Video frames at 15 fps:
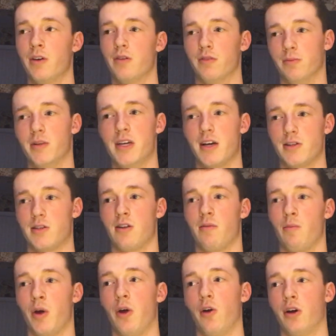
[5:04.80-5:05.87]
for me as an
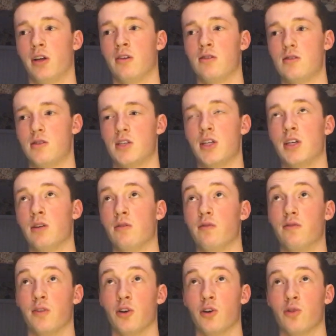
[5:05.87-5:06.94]
American, seeing
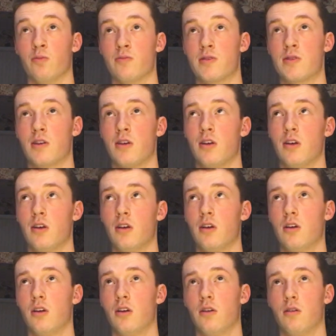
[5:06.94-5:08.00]
films
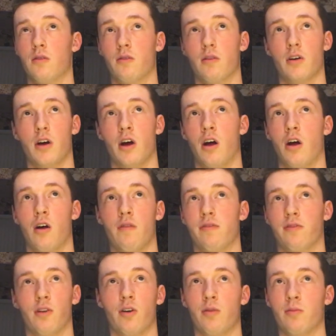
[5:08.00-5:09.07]

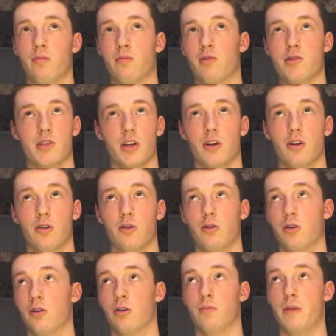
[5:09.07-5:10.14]
from Brazil
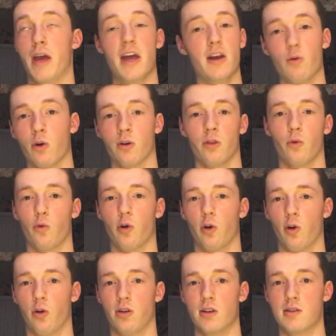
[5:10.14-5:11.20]
or anywhere in the
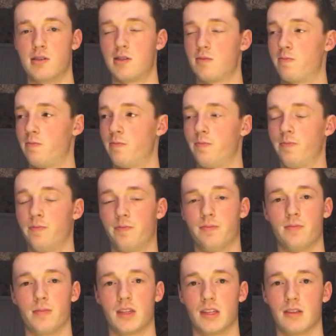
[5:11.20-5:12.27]
world,
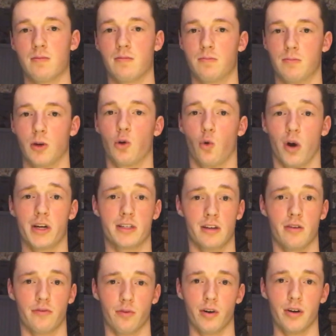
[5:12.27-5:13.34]
they're quite
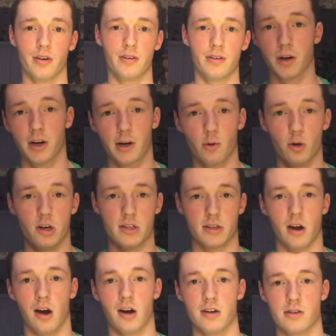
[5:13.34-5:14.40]
different. But anyways,
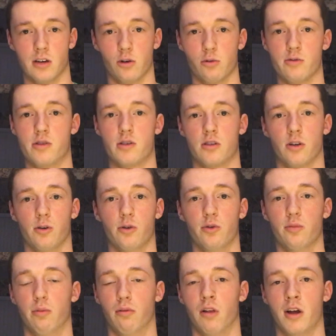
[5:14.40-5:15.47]
guys, I was
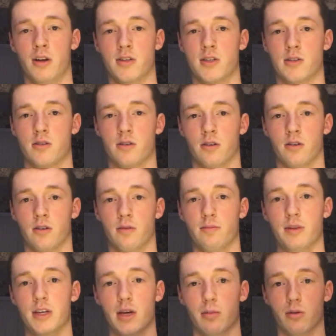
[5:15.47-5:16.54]
so blessed to
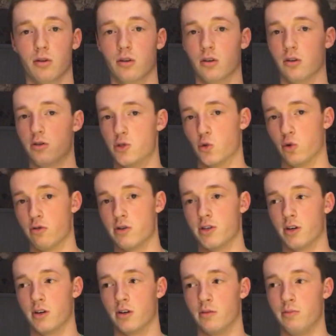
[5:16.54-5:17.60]
be able to go to
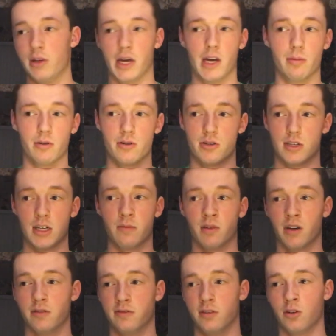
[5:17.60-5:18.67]
Georgia, be able to see
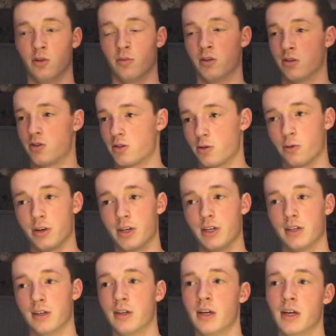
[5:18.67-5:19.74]
my film on
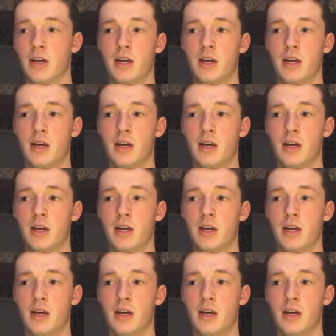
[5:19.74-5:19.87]
screen,